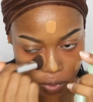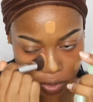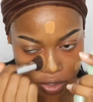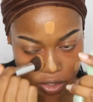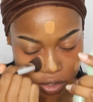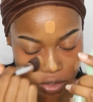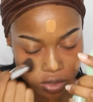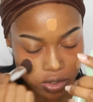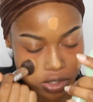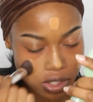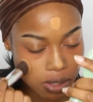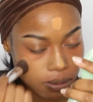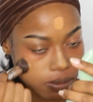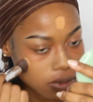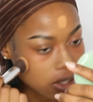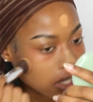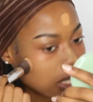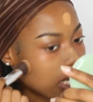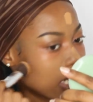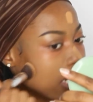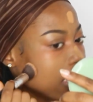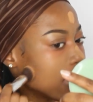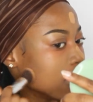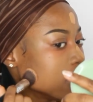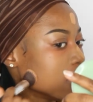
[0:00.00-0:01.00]
want to do something
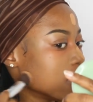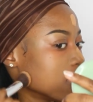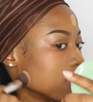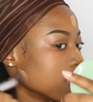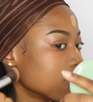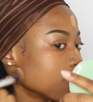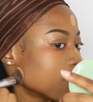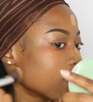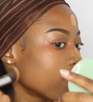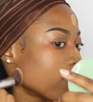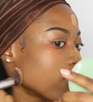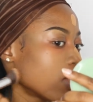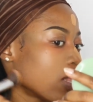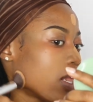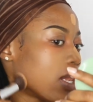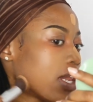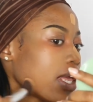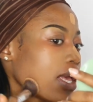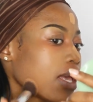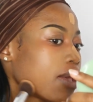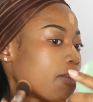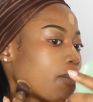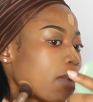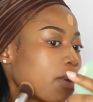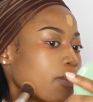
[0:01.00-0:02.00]
light.
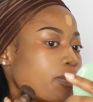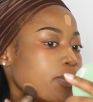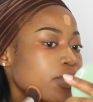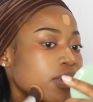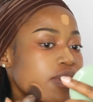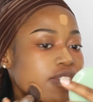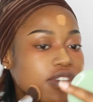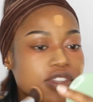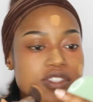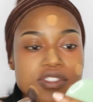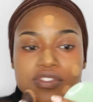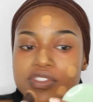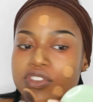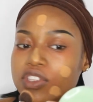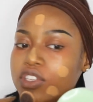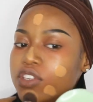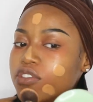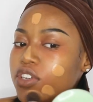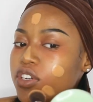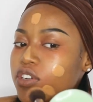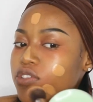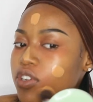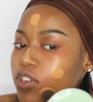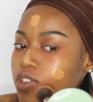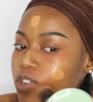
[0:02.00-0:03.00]
Like my previous
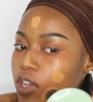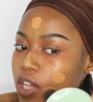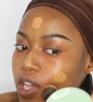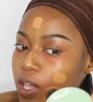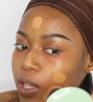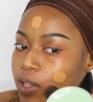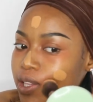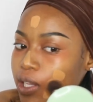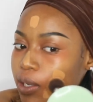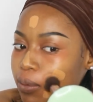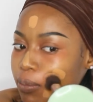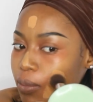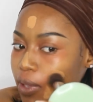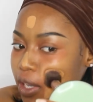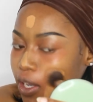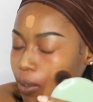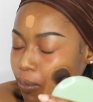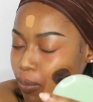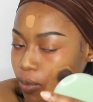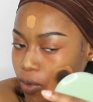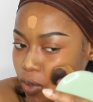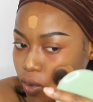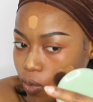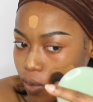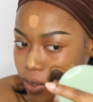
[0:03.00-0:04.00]
video, that
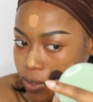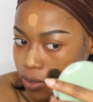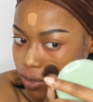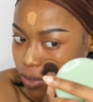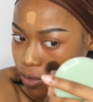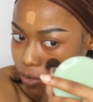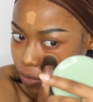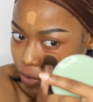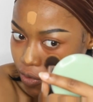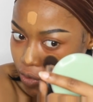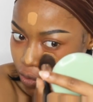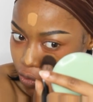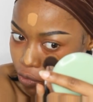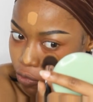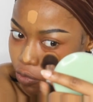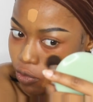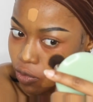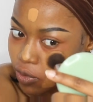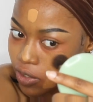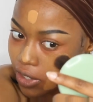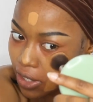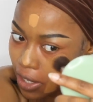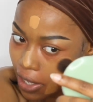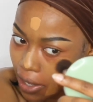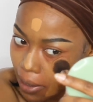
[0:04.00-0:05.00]
makeup look was not very full
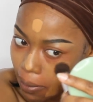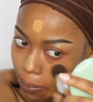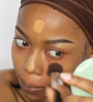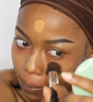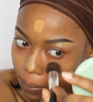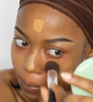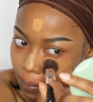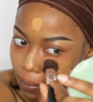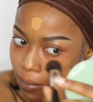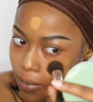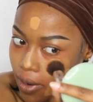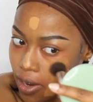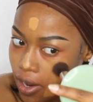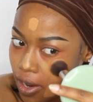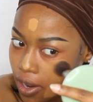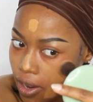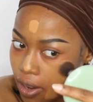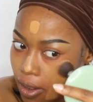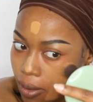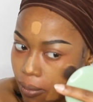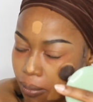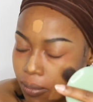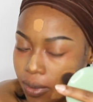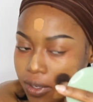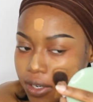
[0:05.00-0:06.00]
glam,
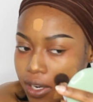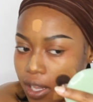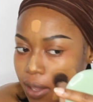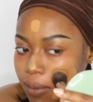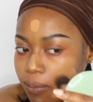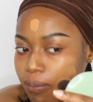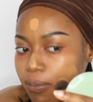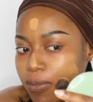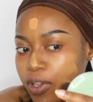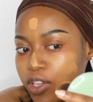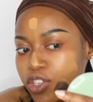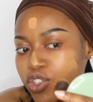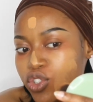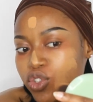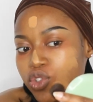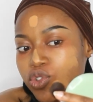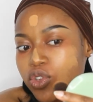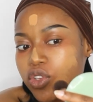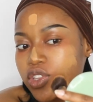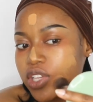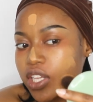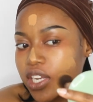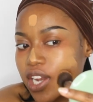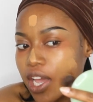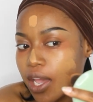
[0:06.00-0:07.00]
but I made sure
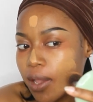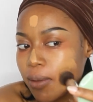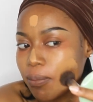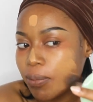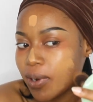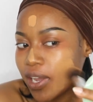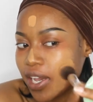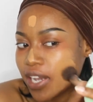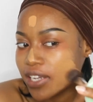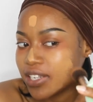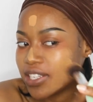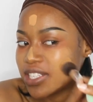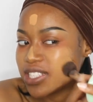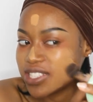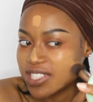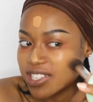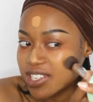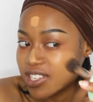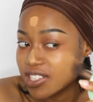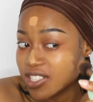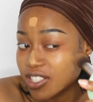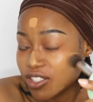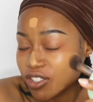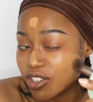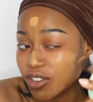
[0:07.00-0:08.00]
that I applied as
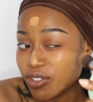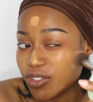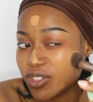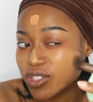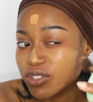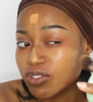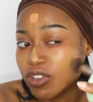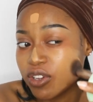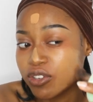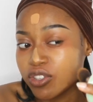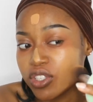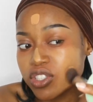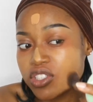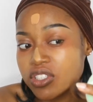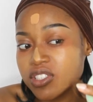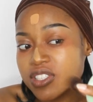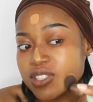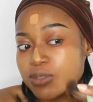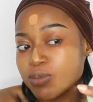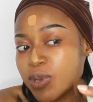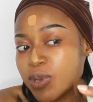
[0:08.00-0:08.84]
little of this foundation as